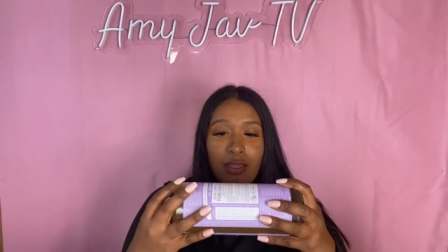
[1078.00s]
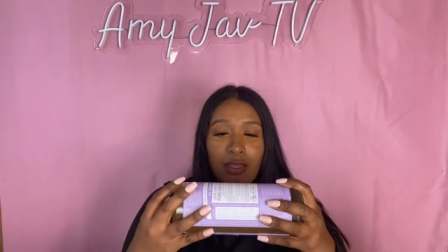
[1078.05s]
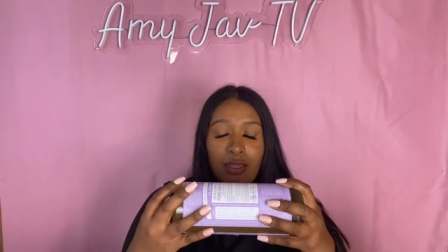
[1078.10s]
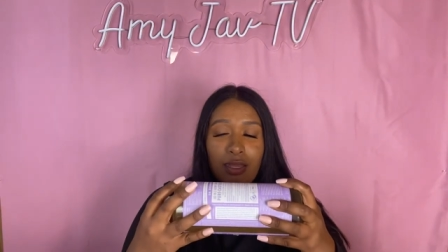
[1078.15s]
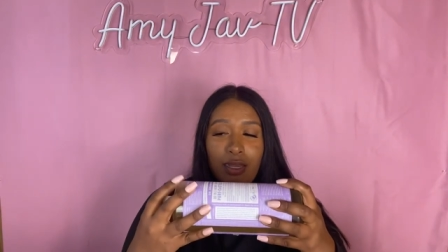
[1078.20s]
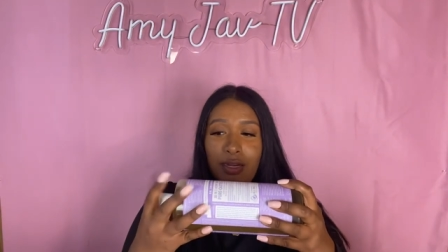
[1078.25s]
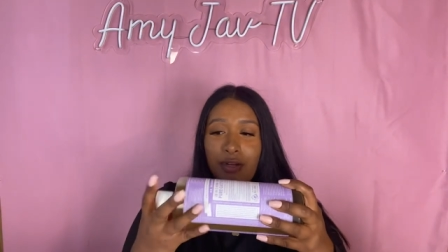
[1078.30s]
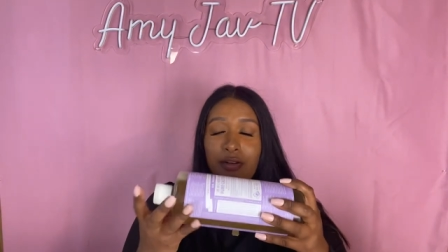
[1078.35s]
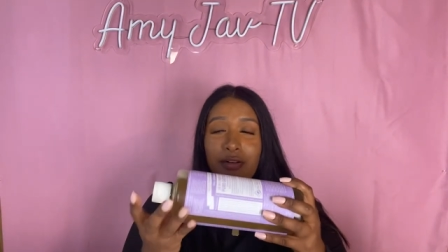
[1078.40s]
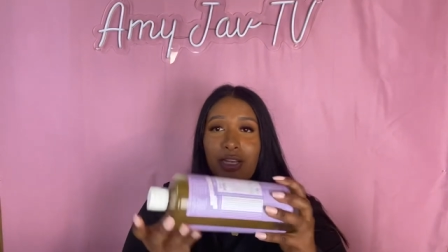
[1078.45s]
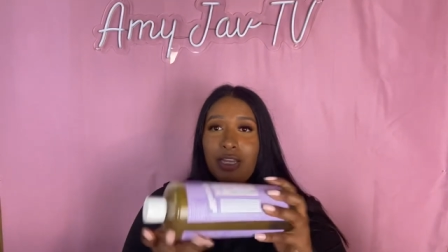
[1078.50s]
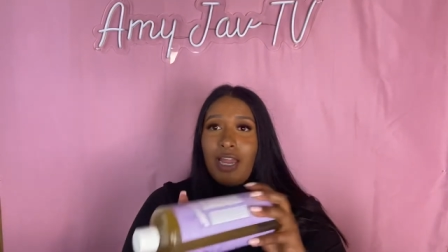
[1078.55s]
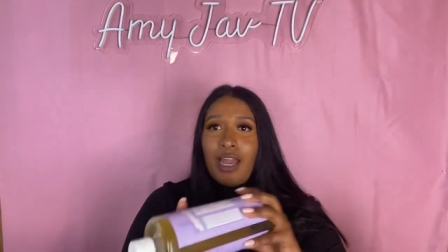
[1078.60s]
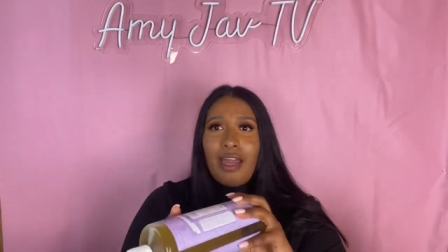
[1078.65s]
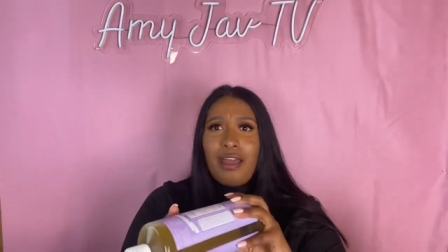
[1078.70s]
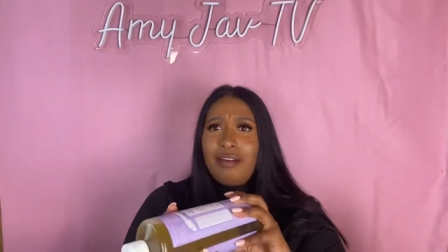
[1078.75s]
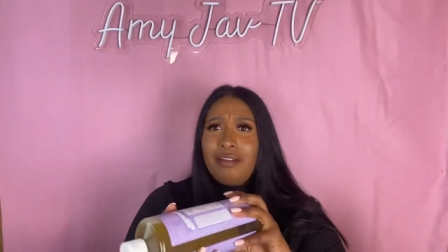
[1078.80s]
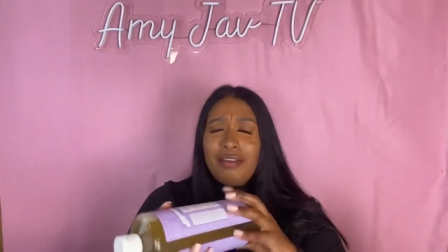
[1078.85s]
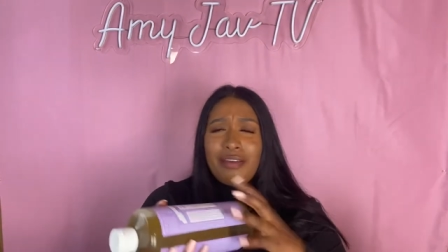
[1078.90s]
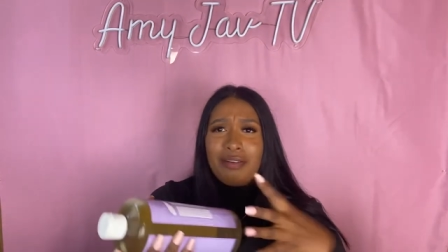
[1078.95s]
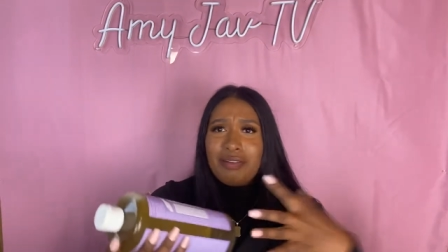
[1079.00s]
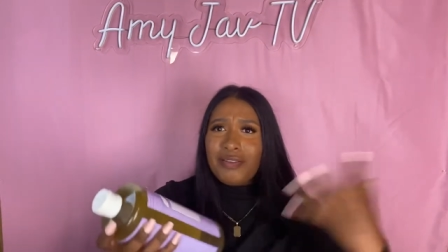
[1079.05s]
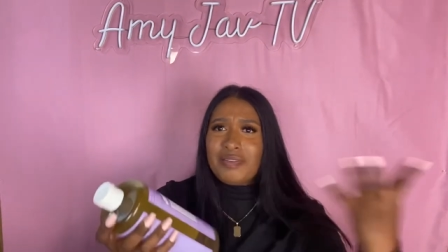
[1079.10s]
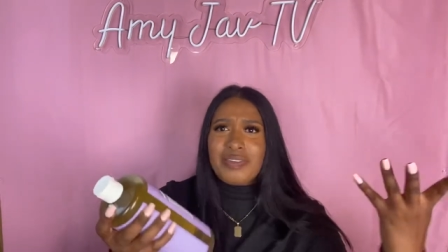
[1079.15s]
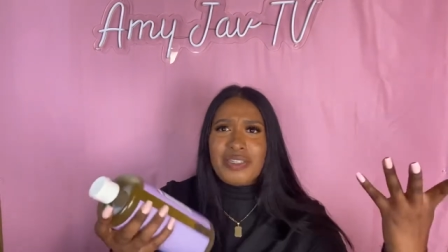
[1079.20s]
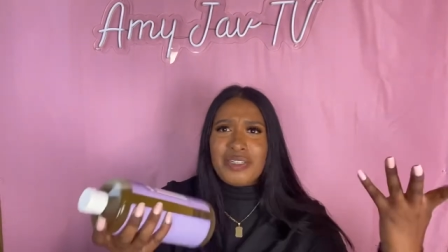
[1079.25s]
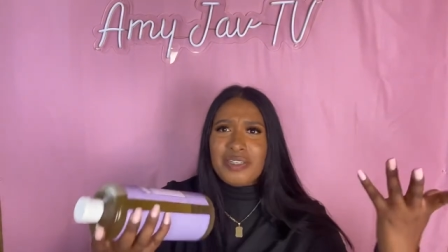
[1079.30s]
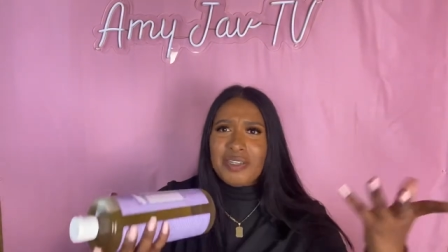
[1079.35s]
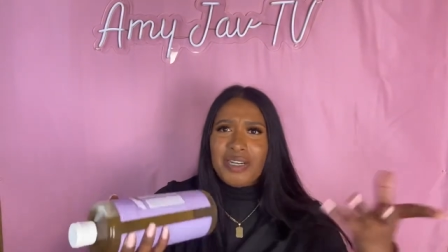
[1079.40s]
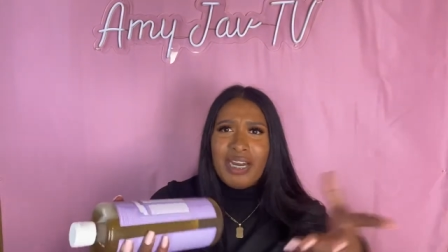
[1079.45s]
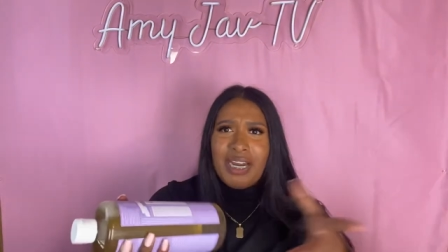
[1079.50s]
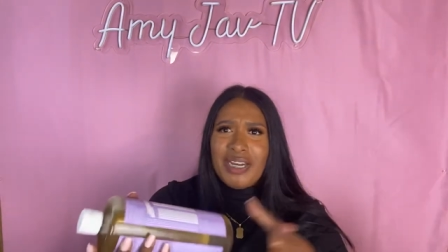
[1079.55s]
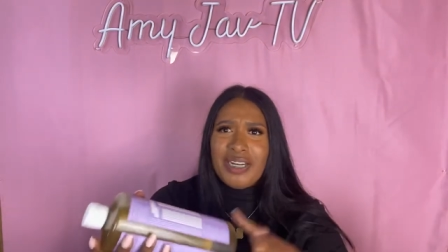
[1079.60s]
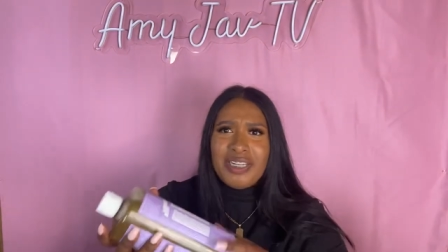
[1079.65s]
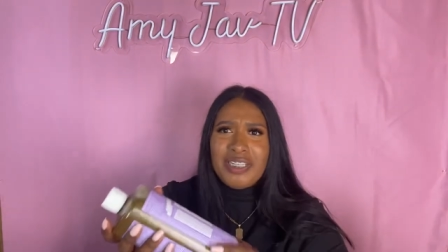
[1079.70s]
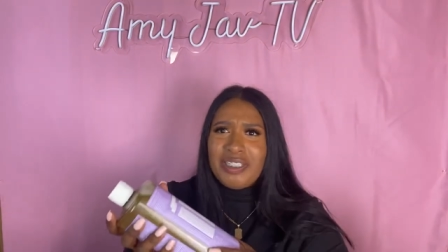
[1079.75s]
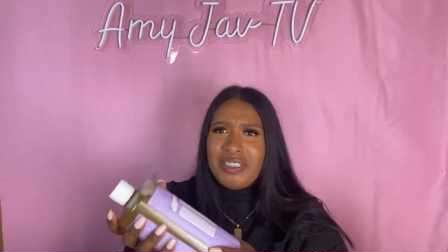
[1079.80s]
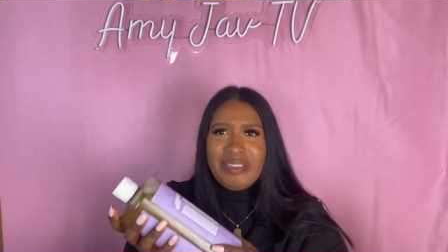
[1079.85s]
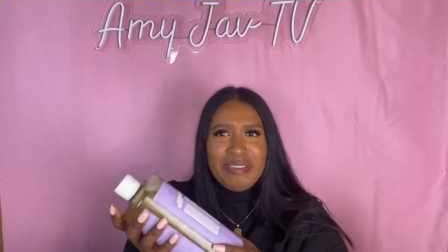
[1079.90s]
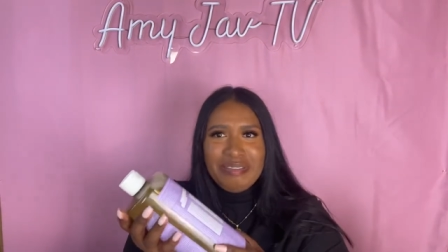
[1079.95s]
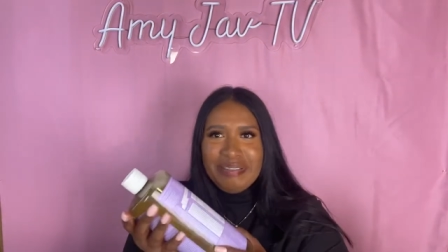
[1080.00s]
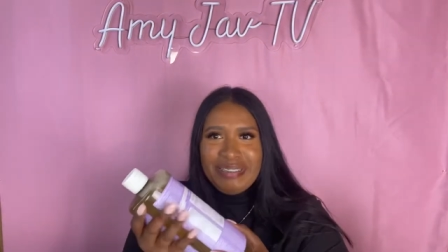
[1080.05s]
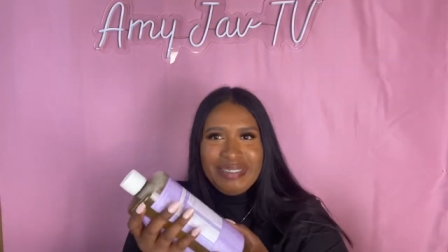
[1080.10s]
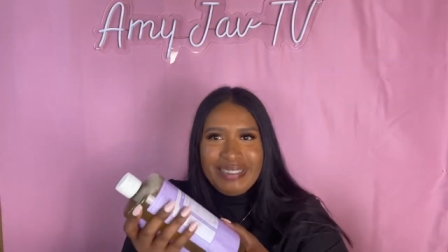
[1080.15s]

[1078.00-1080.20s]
I don't, I don't even know how to use